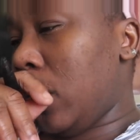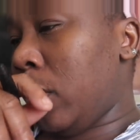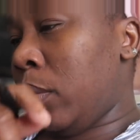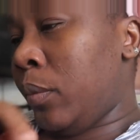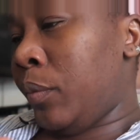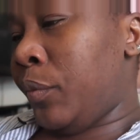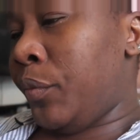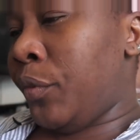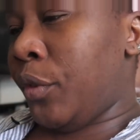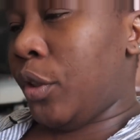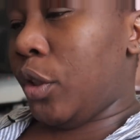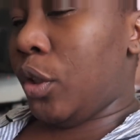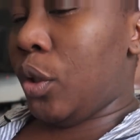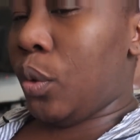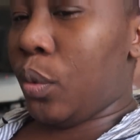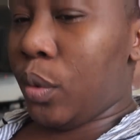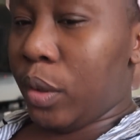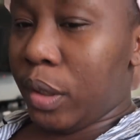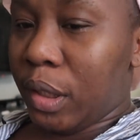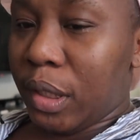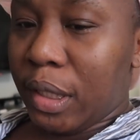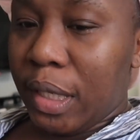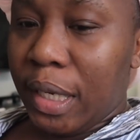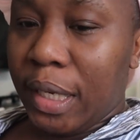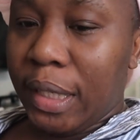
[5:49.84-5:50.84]
I didn't
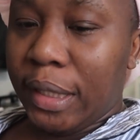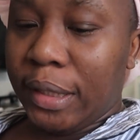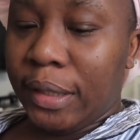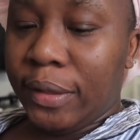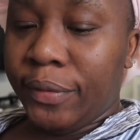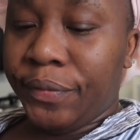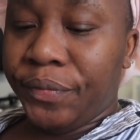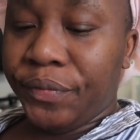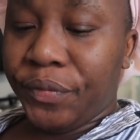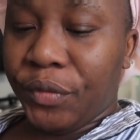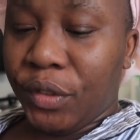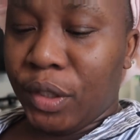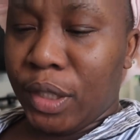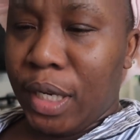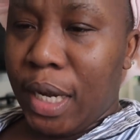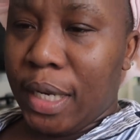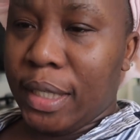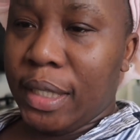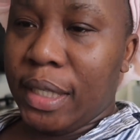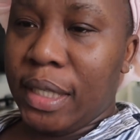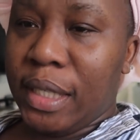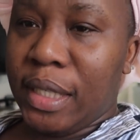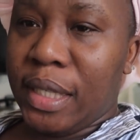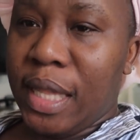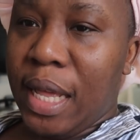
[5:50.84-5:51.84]
even saying, have breakfast. Can
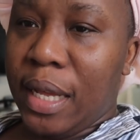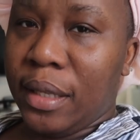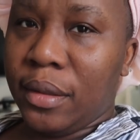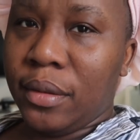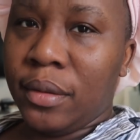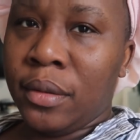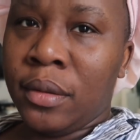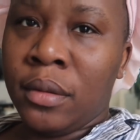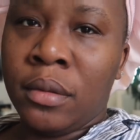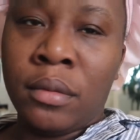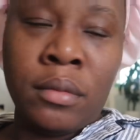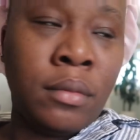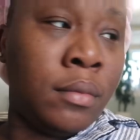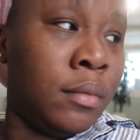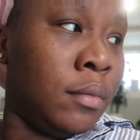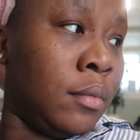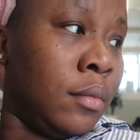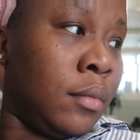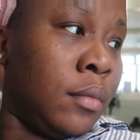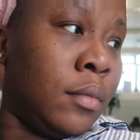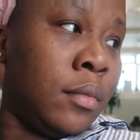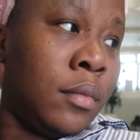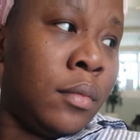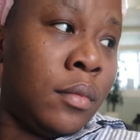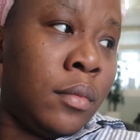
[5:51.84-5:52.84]
you stand?
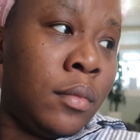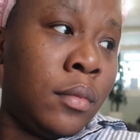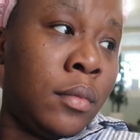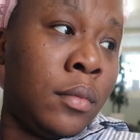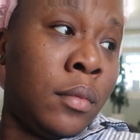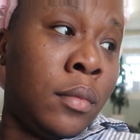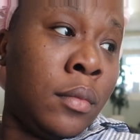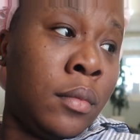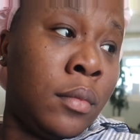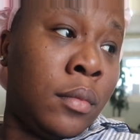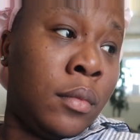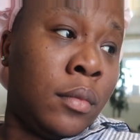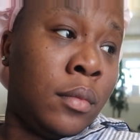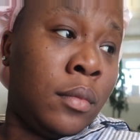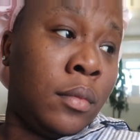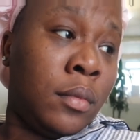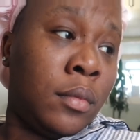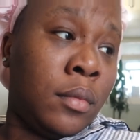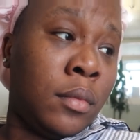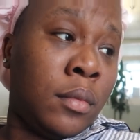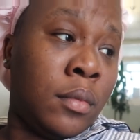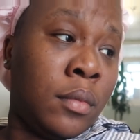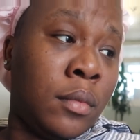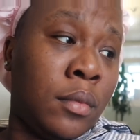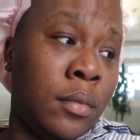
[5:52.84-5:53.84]
I want, to, I want to
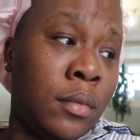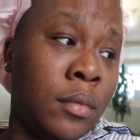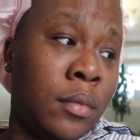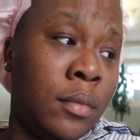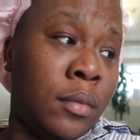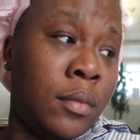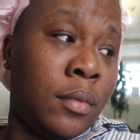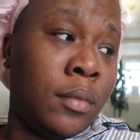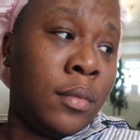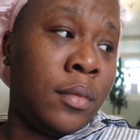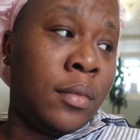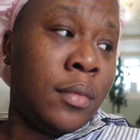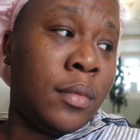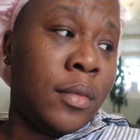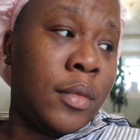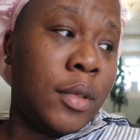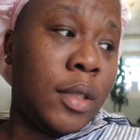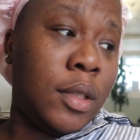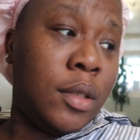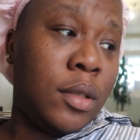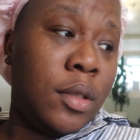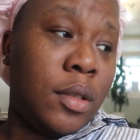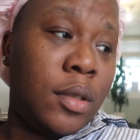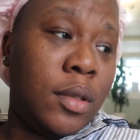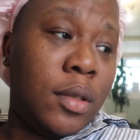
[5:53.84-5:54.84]
go downstairs and
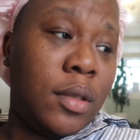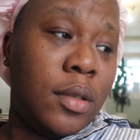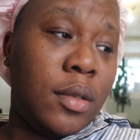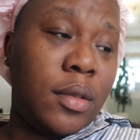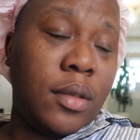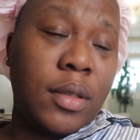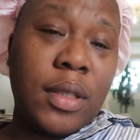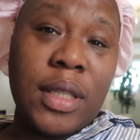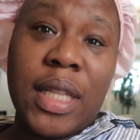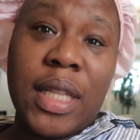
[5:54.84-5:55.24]
brush my teeth.